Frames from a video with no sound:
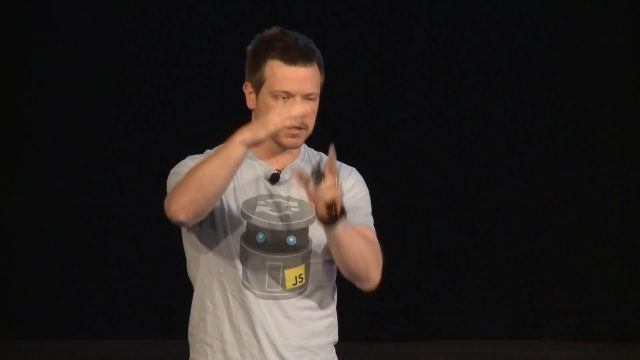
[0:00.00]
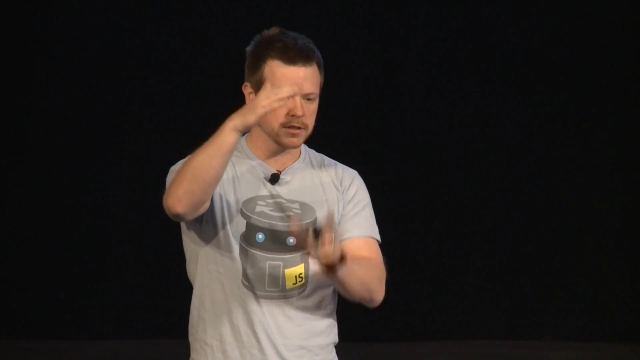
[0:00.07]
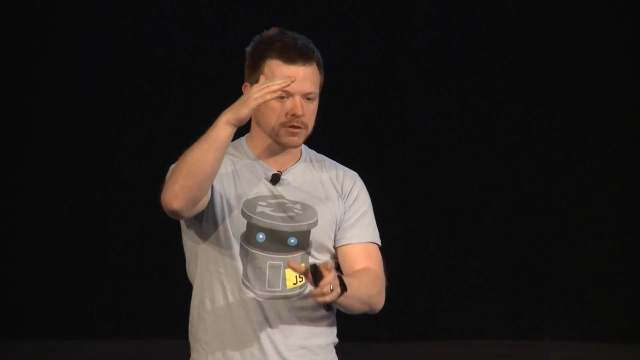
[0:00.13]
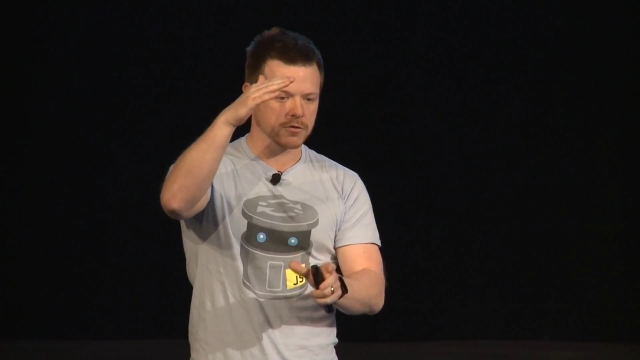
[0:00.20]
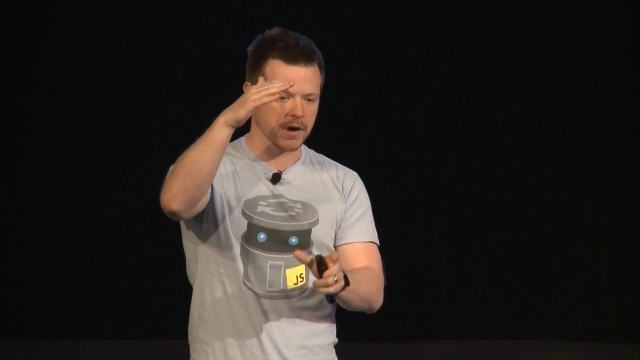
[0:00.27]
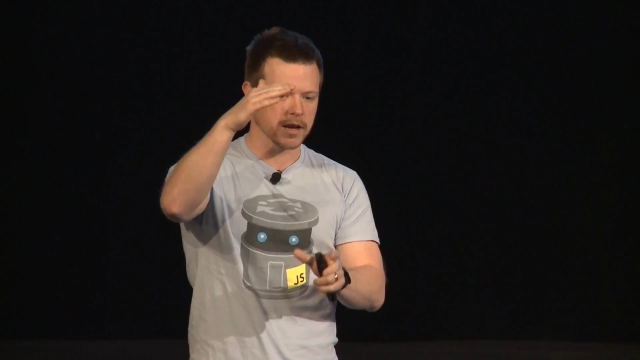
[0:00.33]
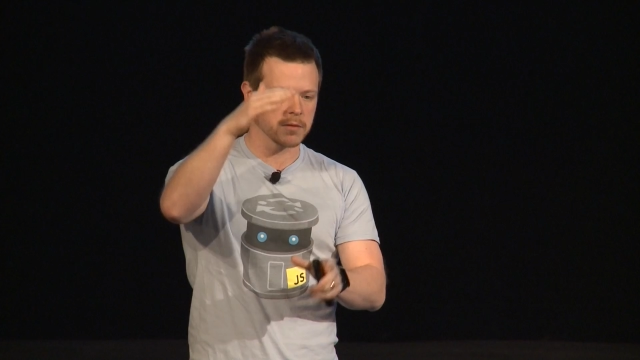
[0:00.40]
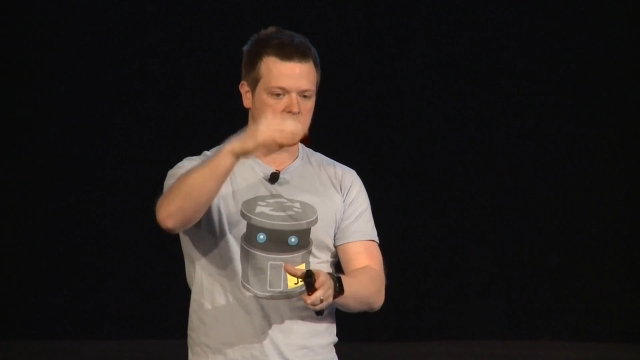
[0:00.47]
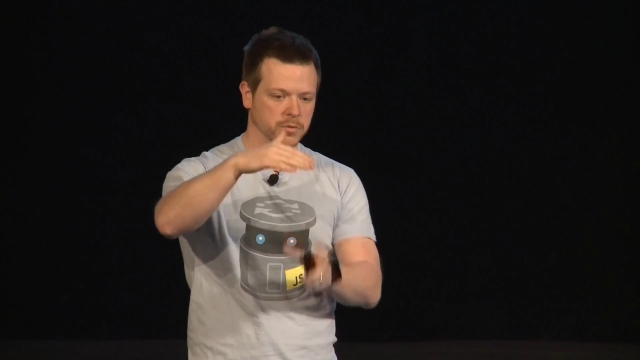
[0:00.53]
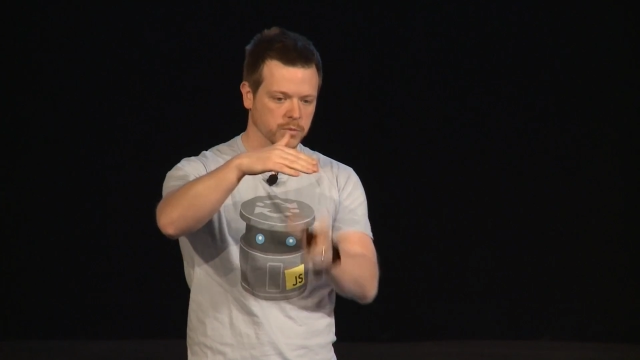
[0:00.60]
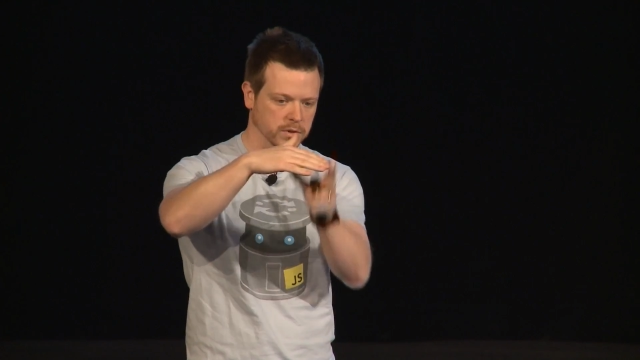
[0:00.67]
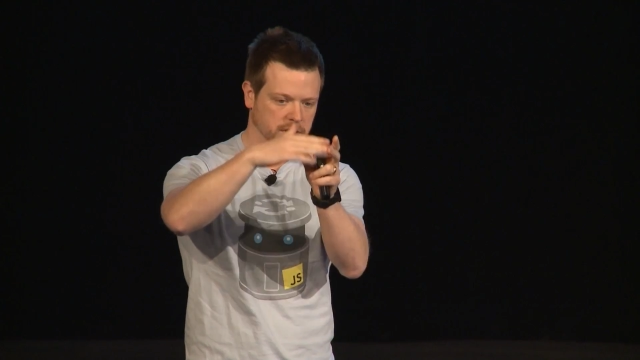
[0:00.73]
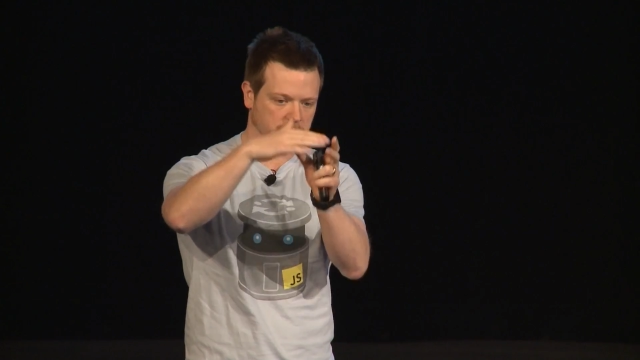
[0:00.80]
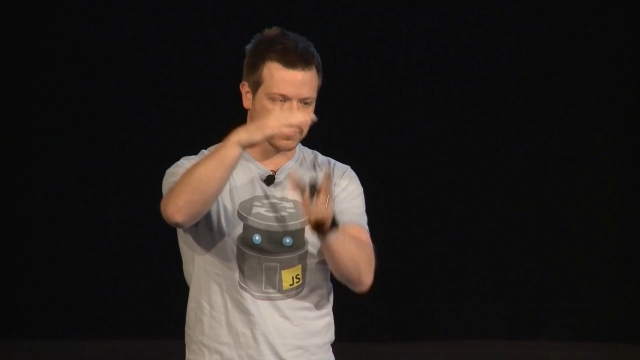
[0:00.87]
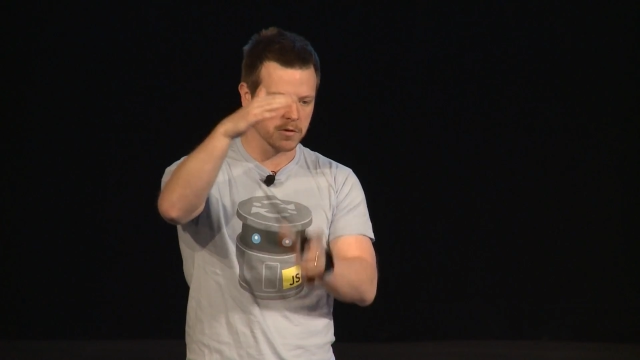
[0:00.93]
your element
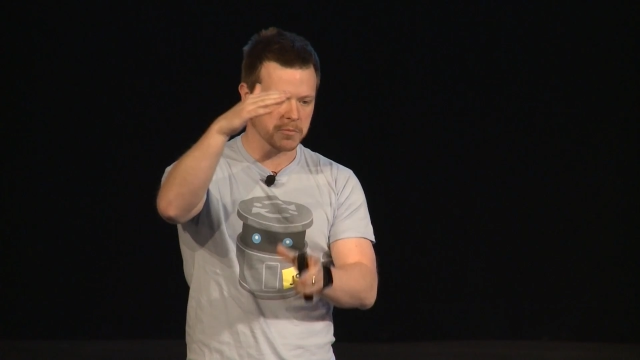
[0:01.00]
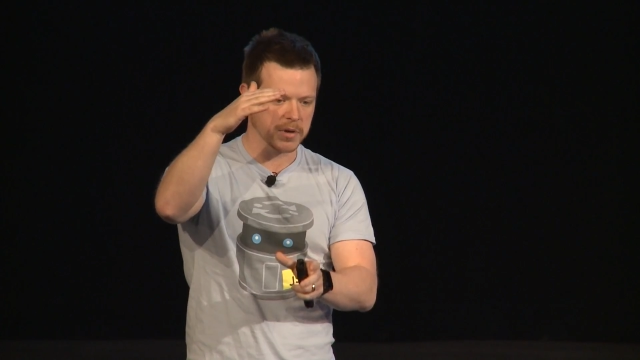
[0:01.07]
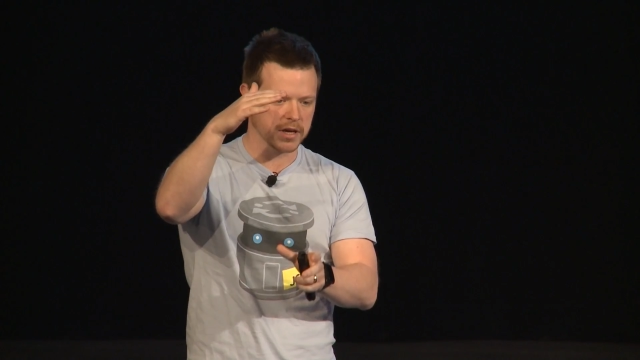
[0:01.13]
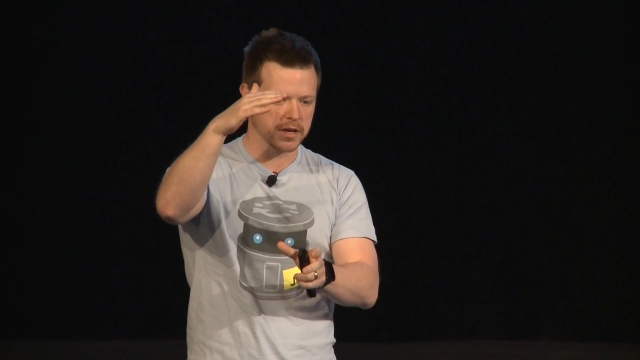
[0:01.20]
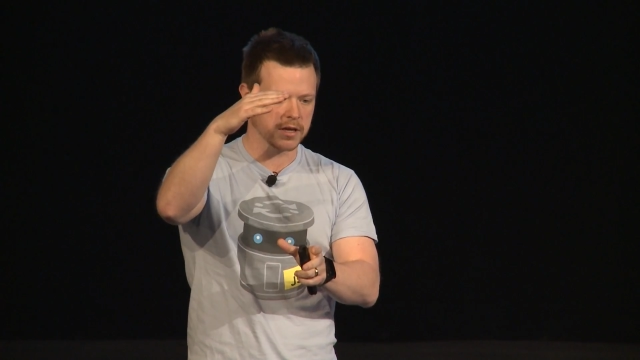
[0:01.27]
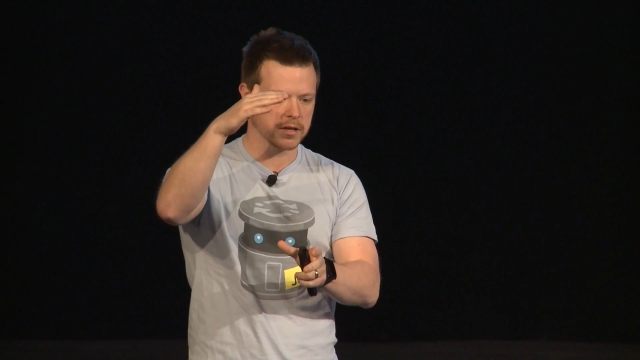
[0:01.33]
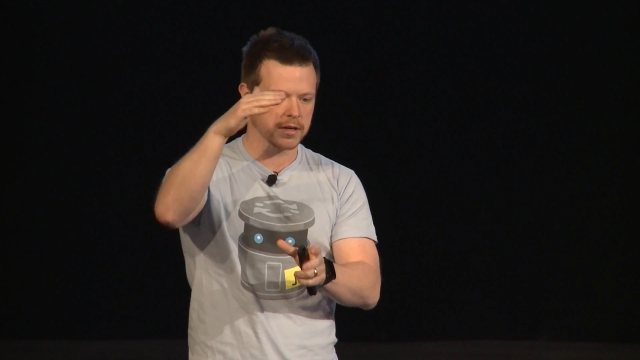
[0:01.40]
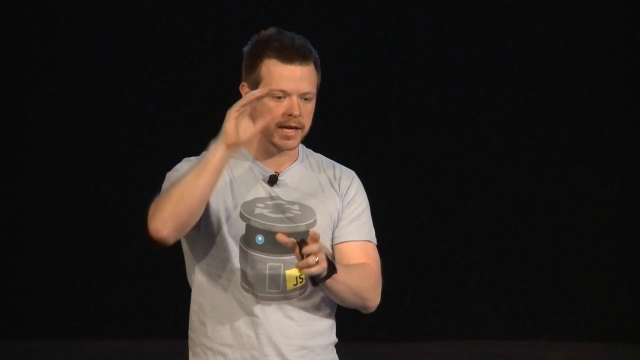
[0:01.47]
would kind of appear,